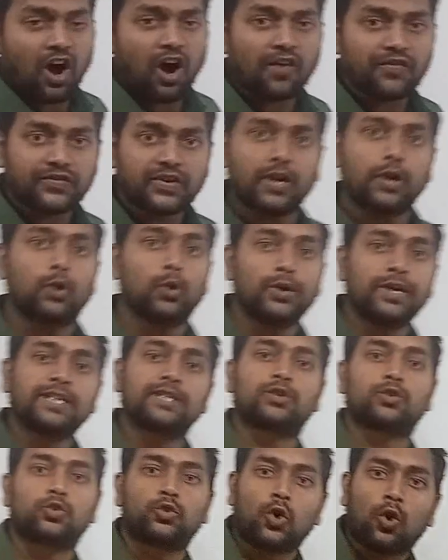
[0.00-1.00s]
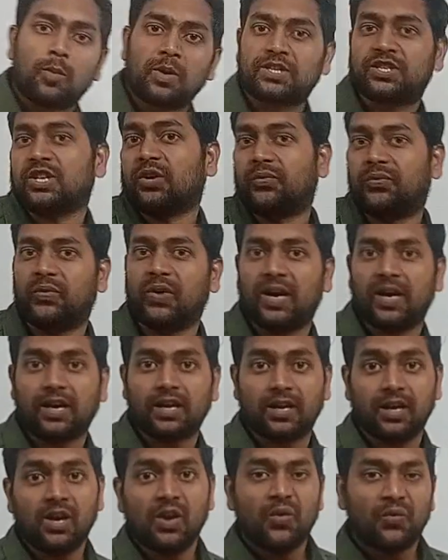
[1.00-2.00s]
After doing so much of
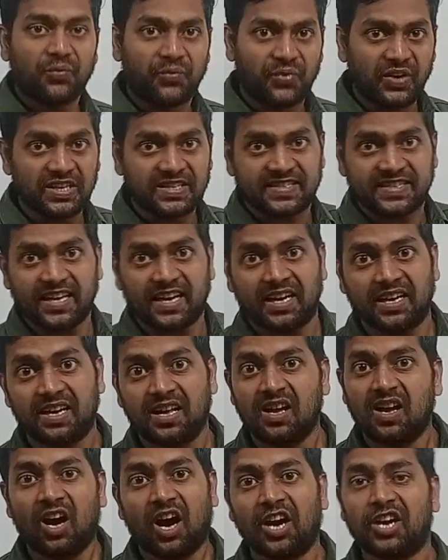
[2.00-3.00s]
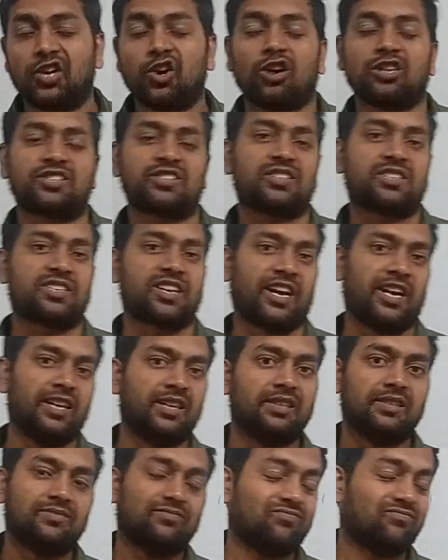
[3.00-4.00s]
work, we say I got
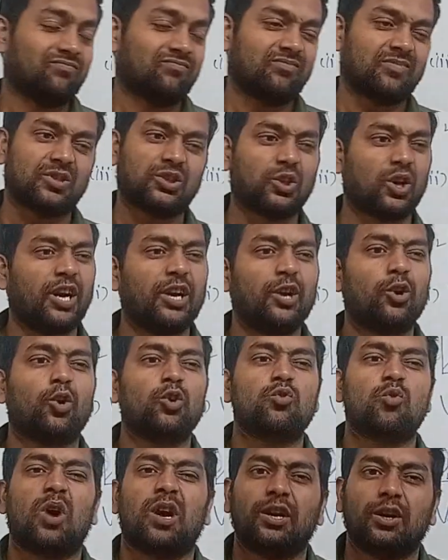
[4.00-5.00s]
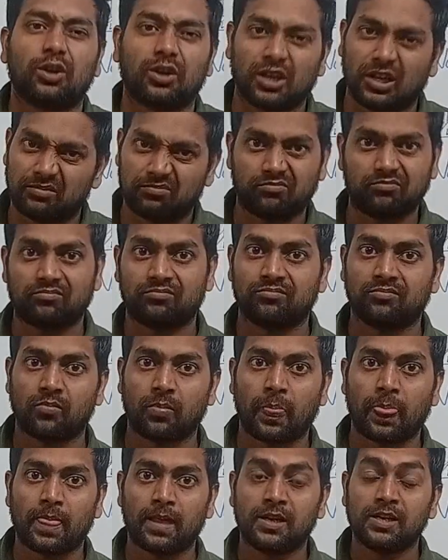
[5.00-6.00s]
strain, so I don't want to come.
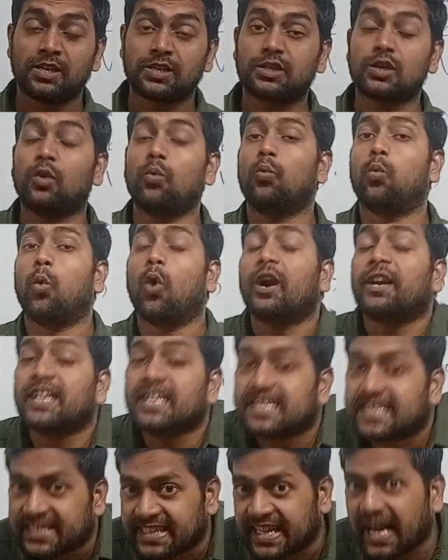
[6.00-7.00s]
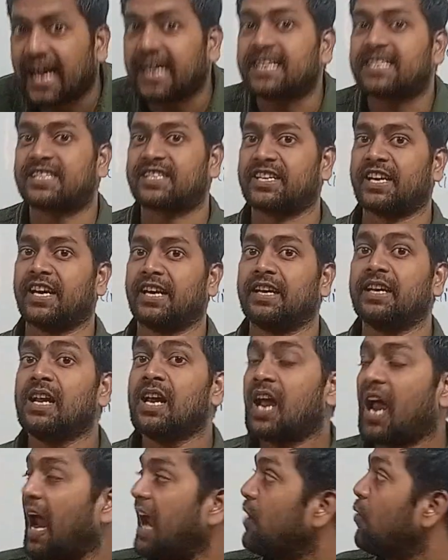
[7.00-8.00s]
So what is that
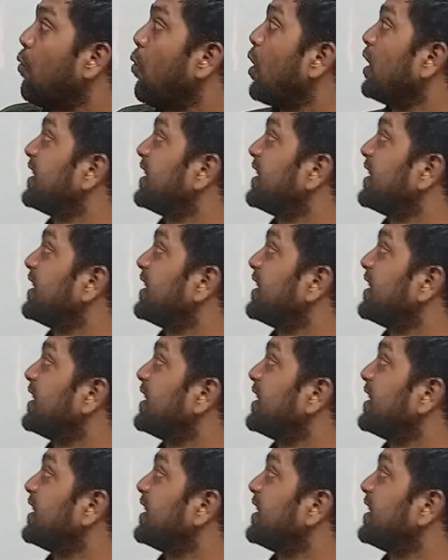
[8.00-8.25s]
strain and